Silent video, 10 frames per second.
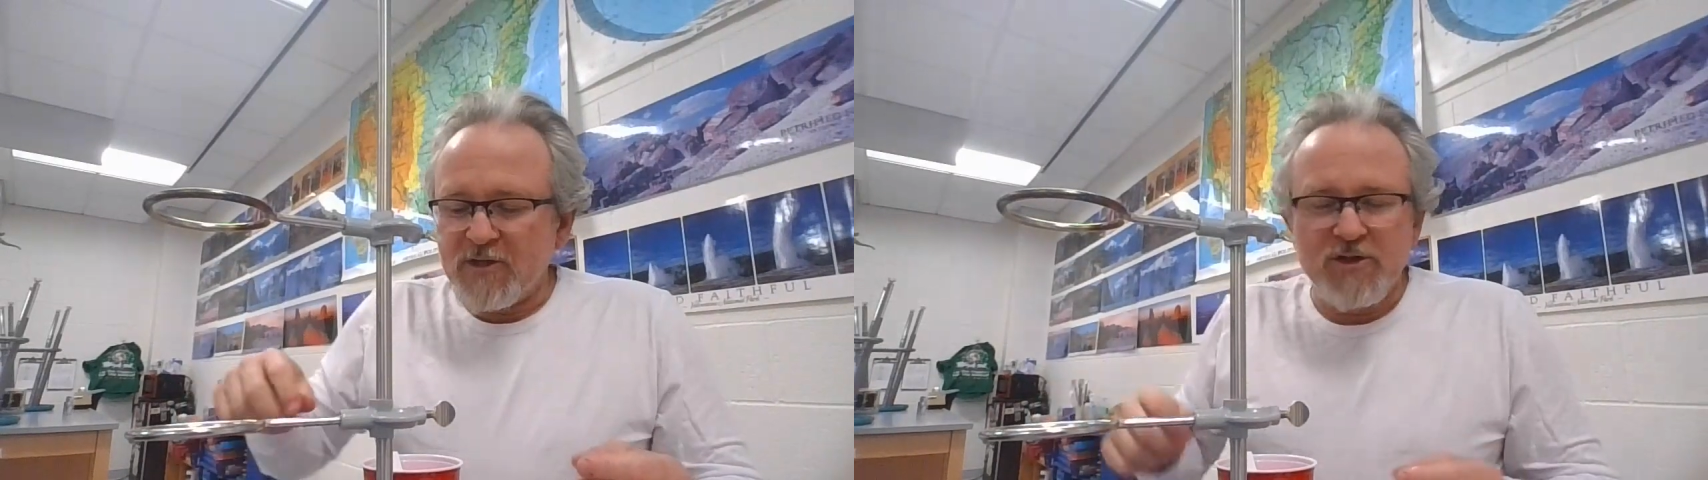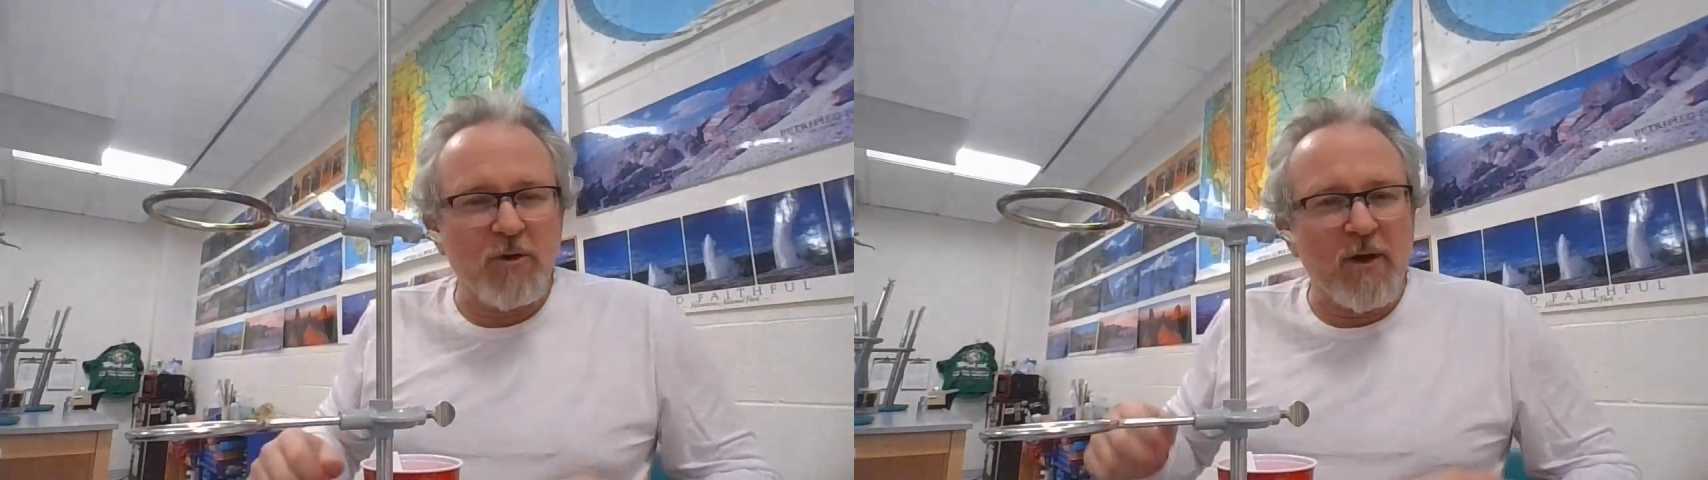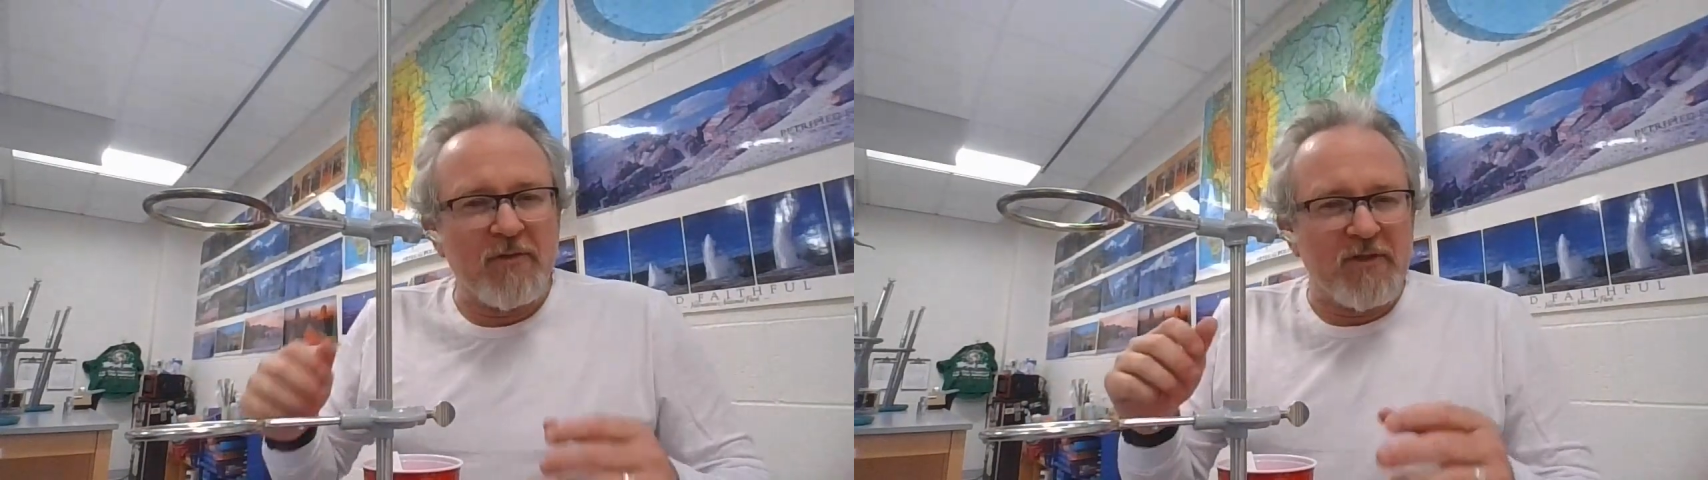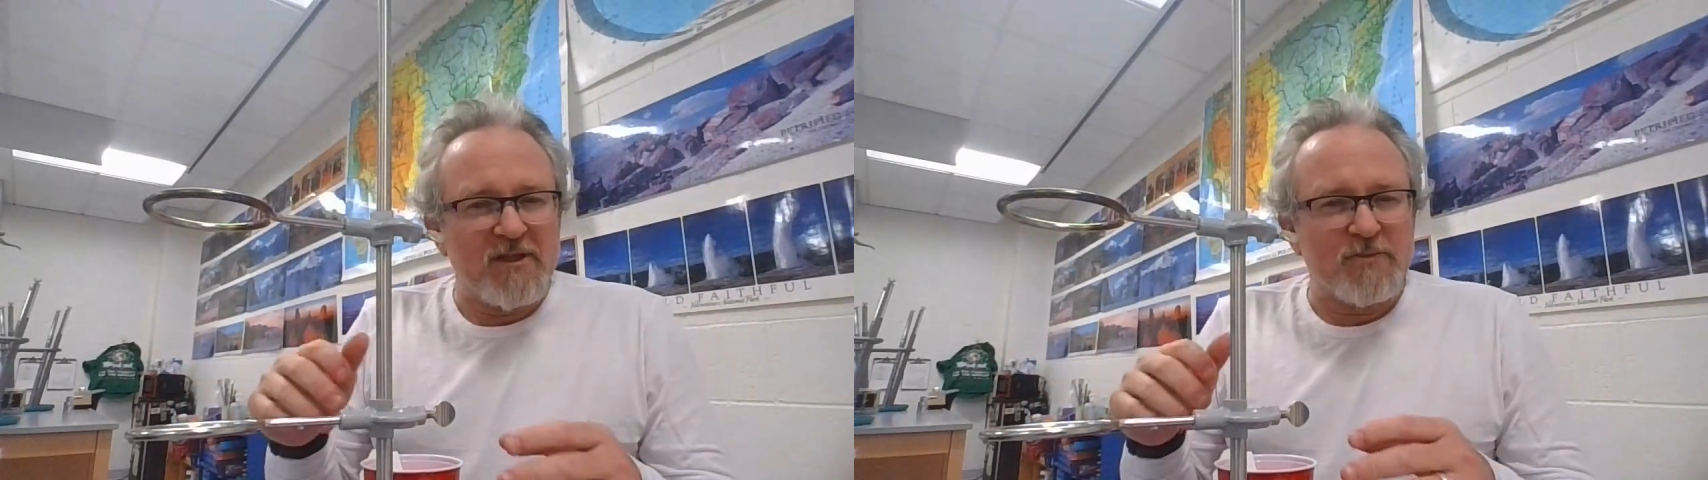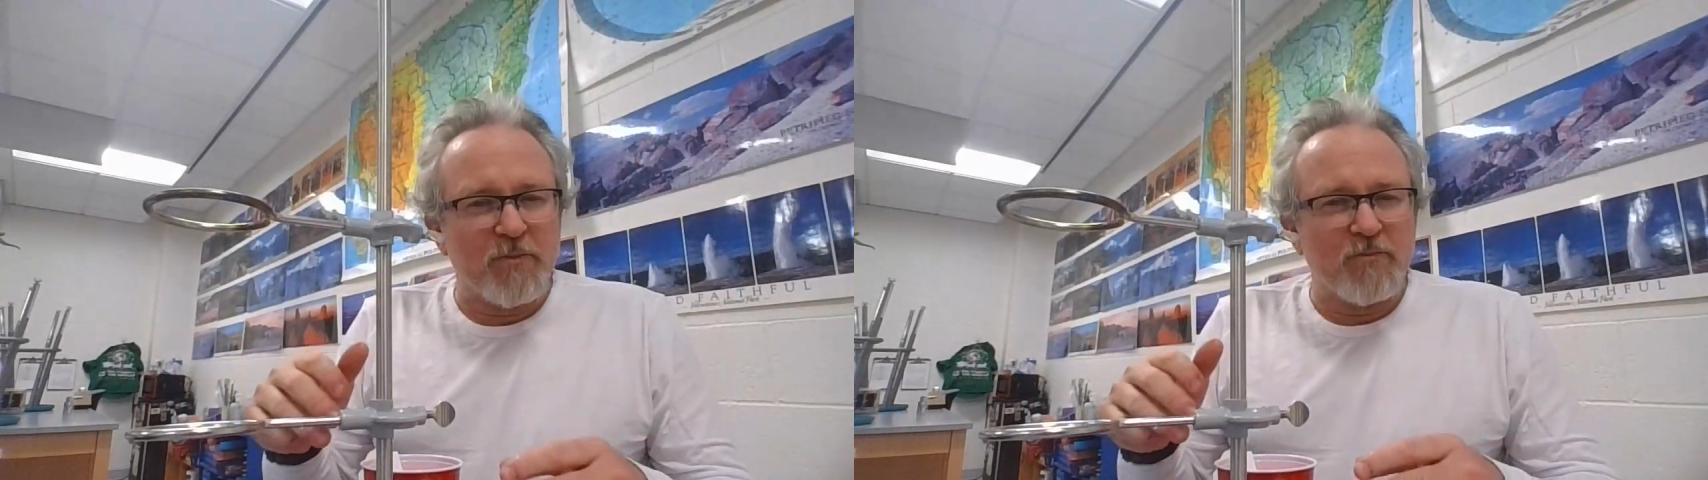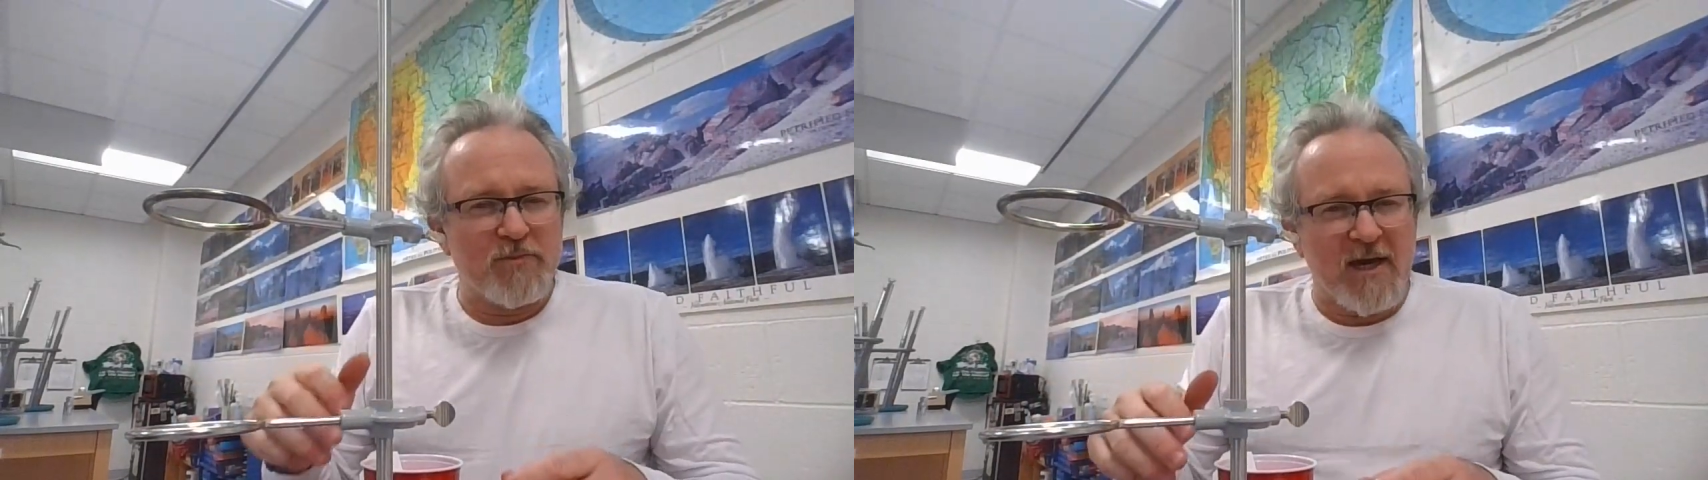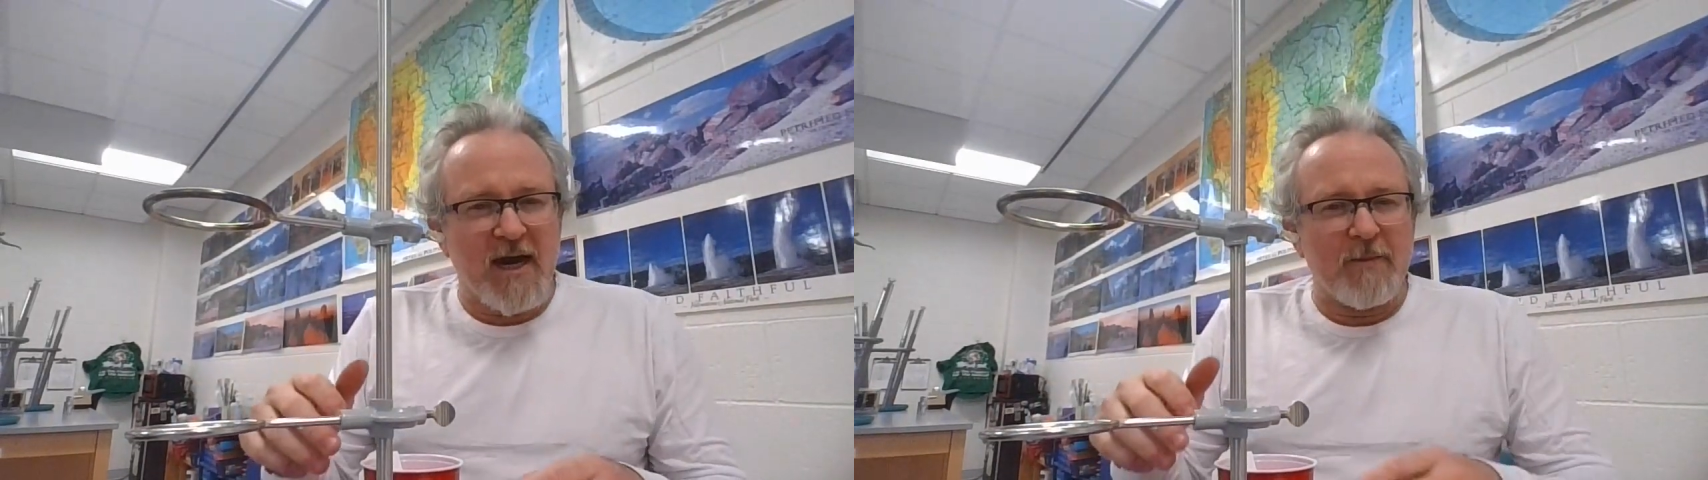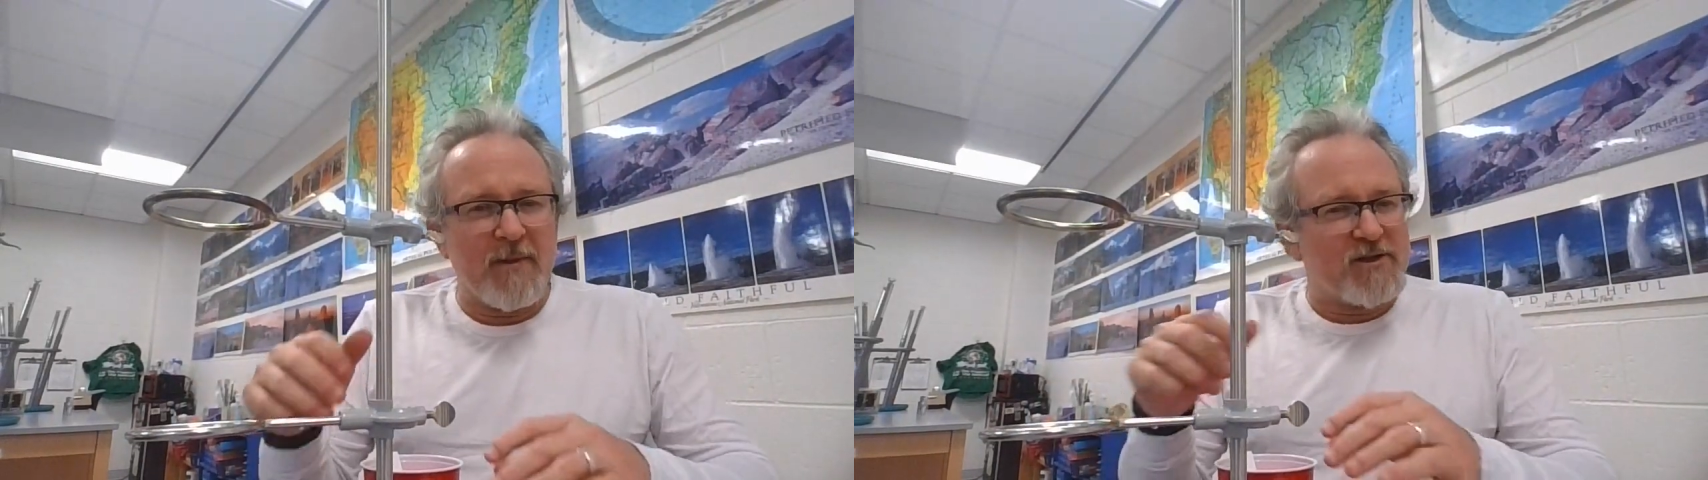So at this time,